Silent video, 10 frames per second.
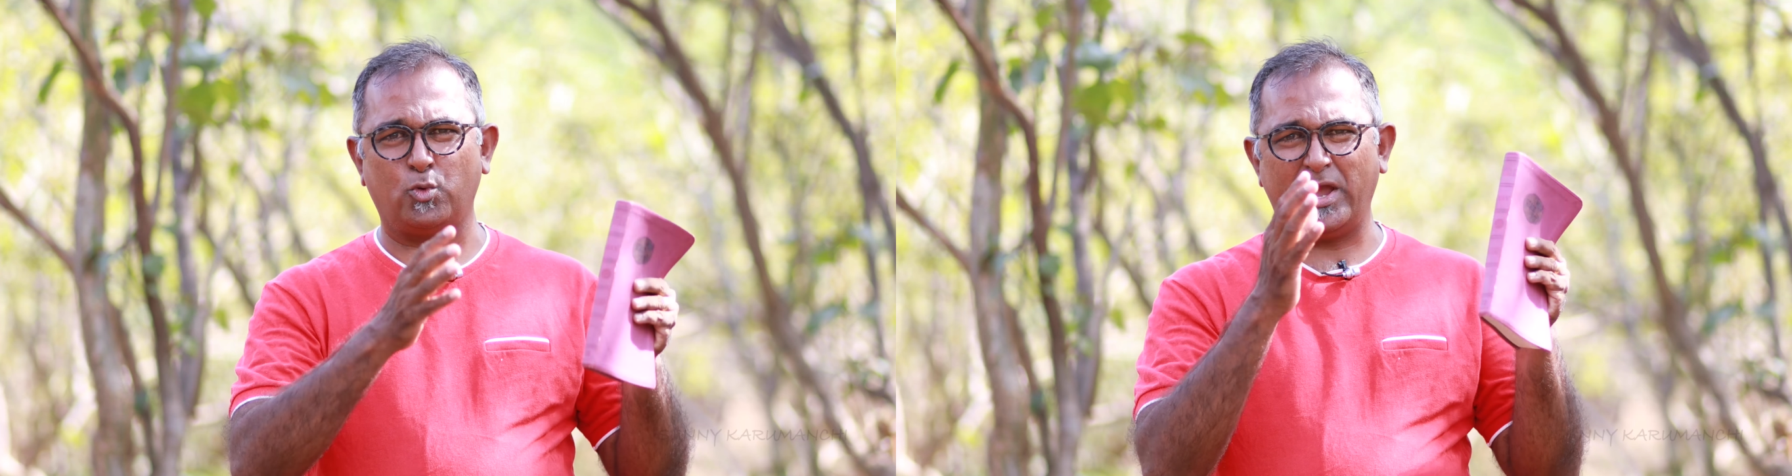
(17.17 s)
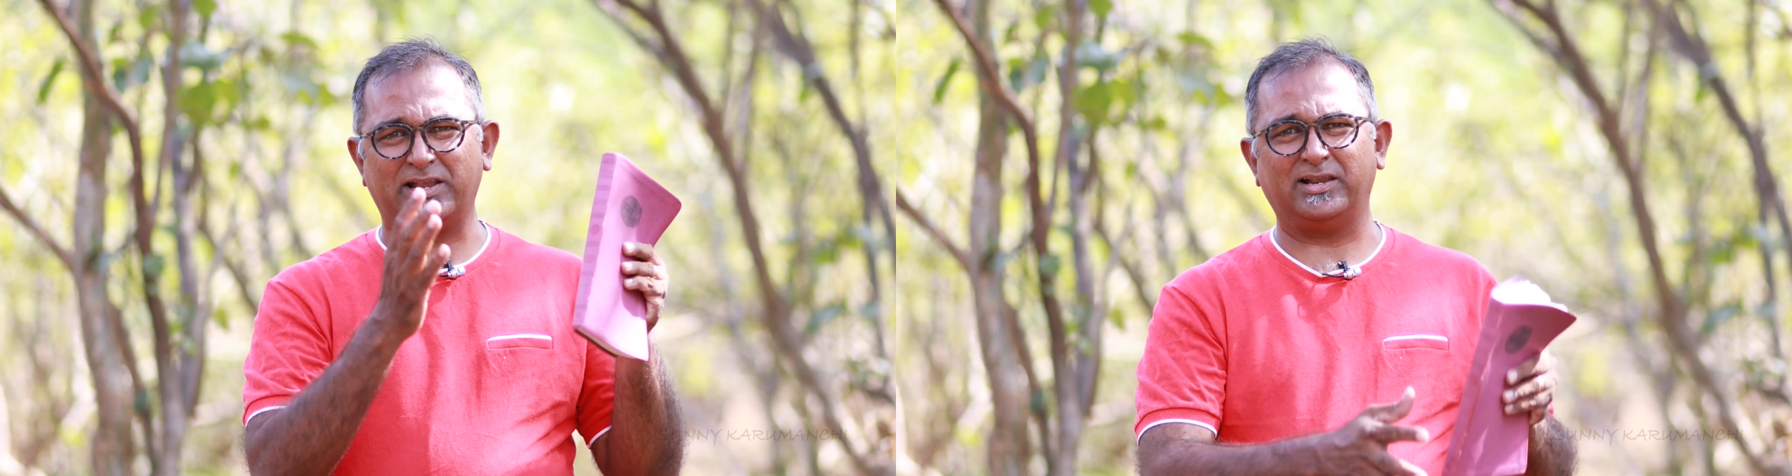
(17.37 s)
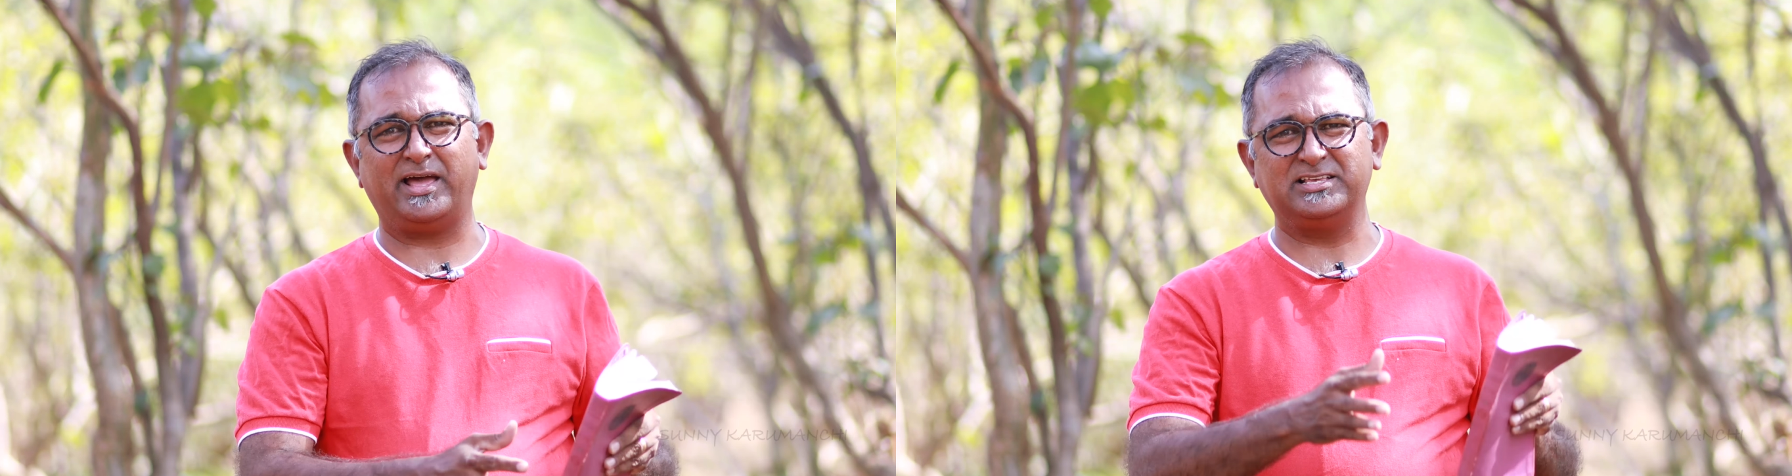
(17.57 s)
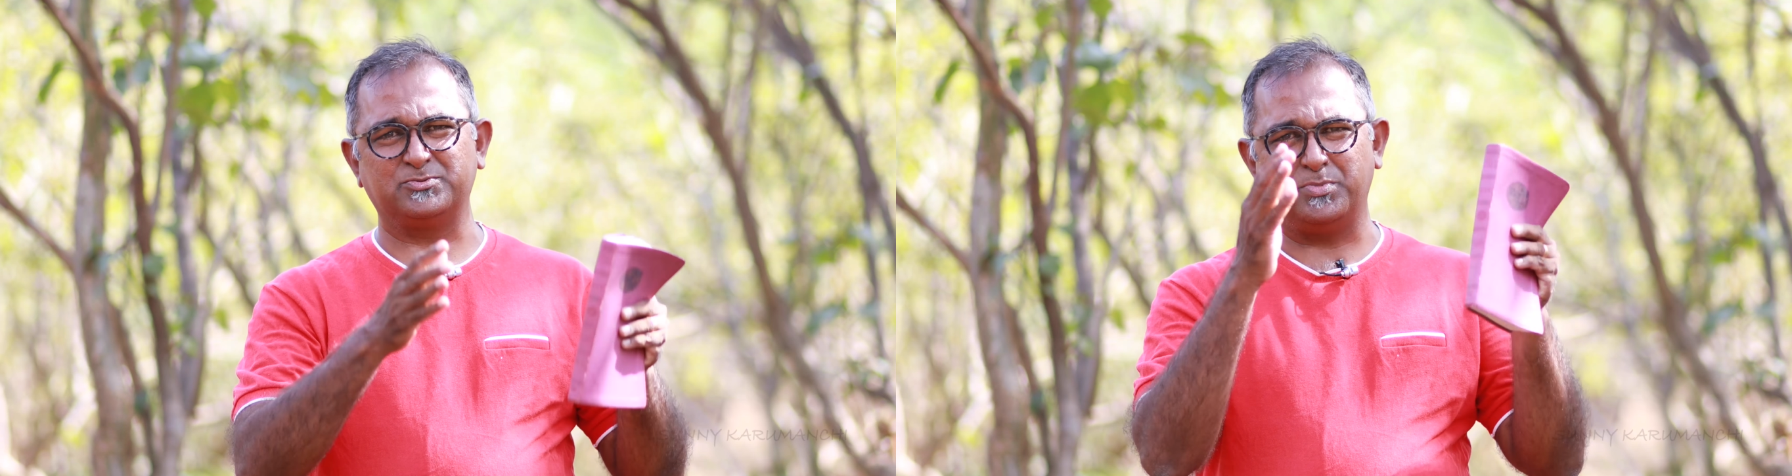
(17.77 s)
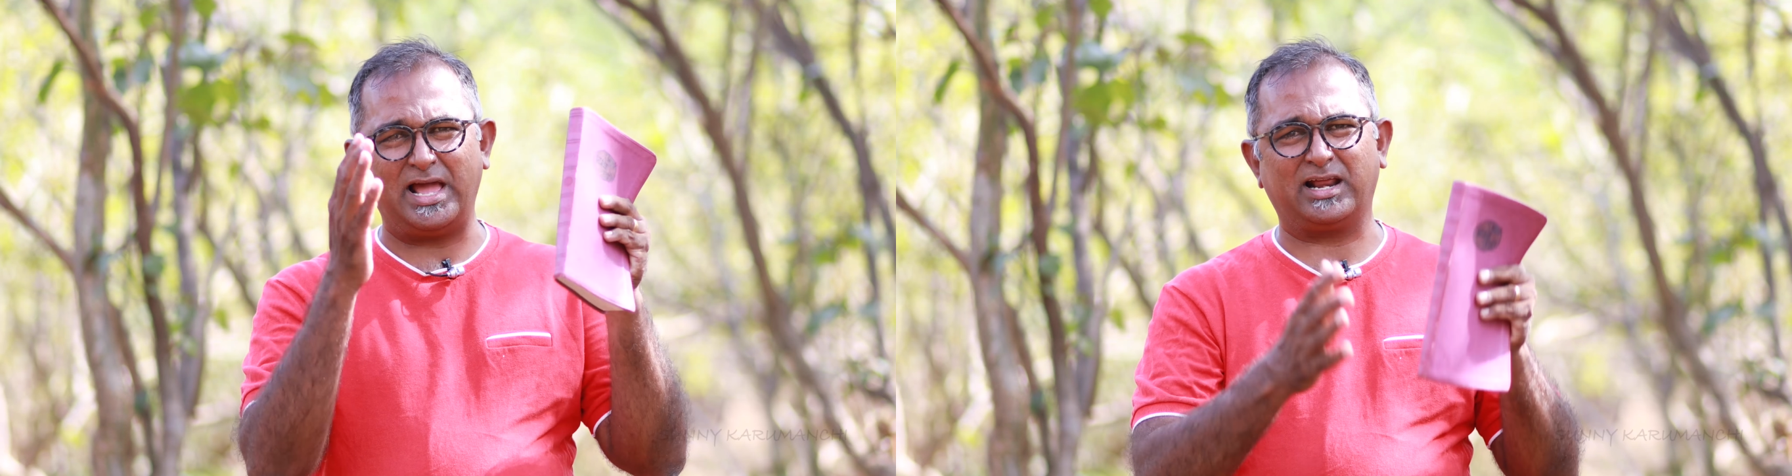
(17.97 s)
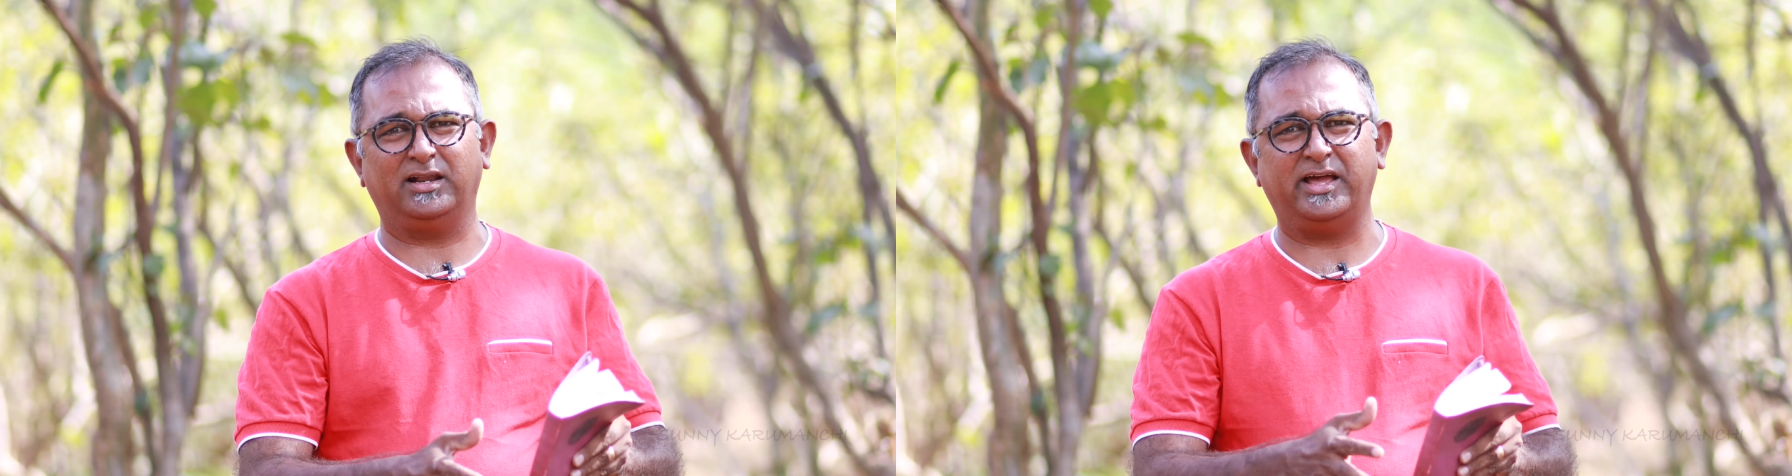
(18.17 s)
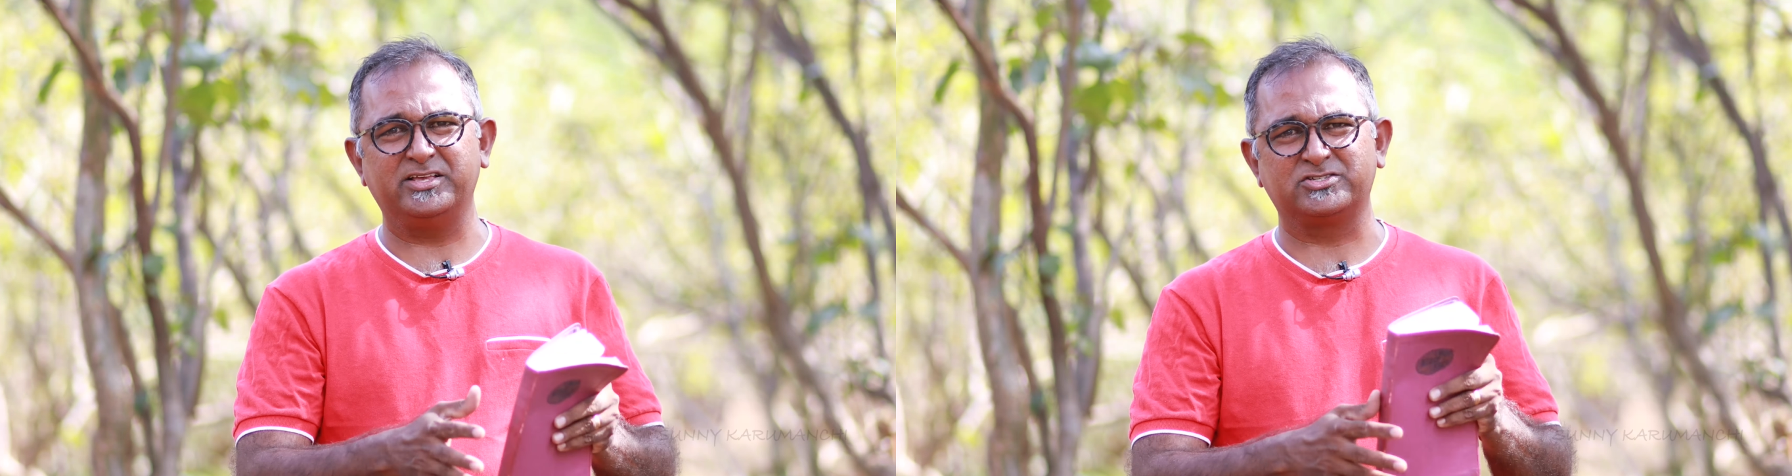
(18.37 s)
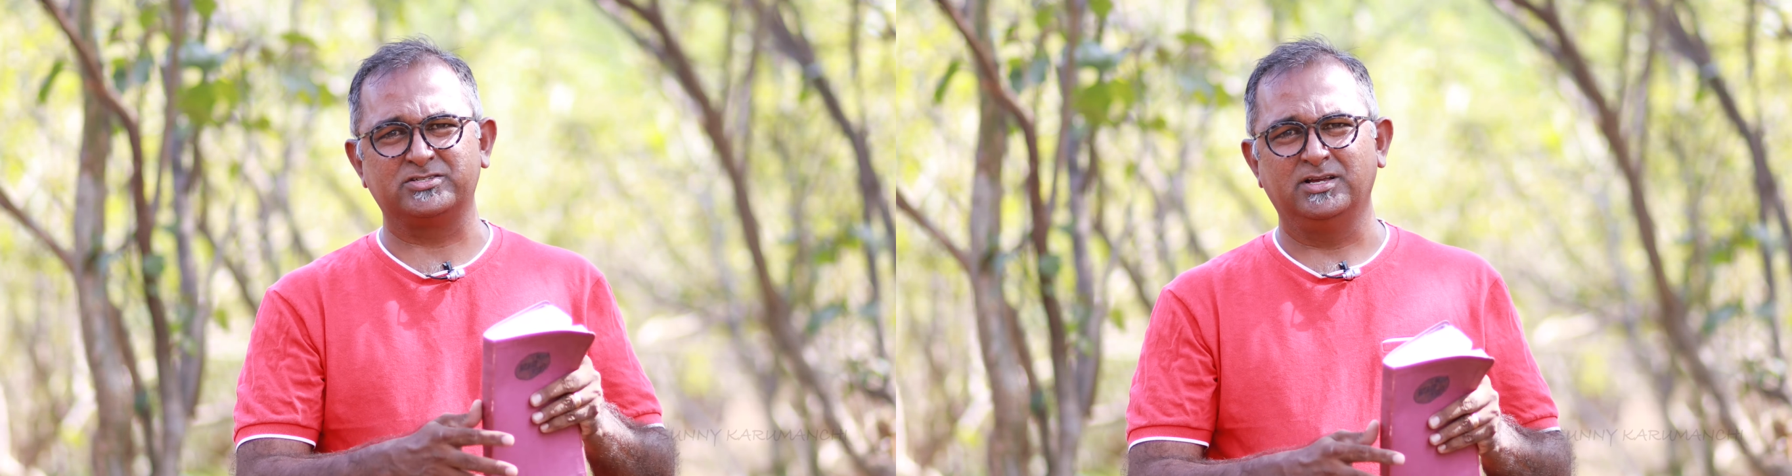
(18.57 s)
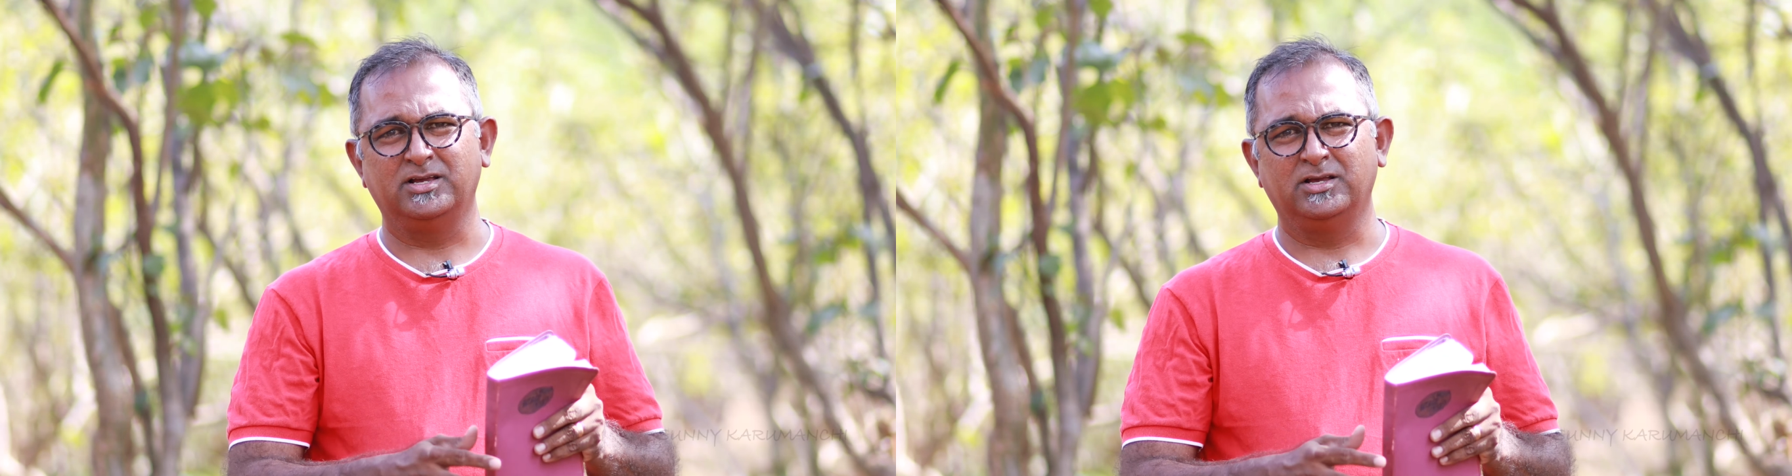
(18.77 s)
white lies, black lies?